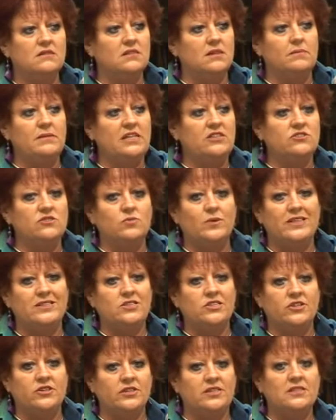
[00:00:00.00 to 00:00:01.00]
the meters weren't
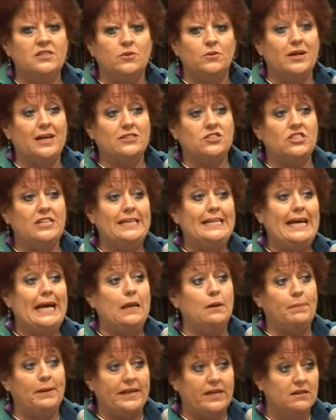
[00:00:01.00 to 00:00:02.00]
turning, they were actually
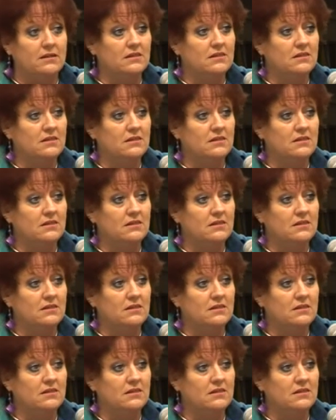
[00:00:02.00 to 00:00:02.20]
galloping.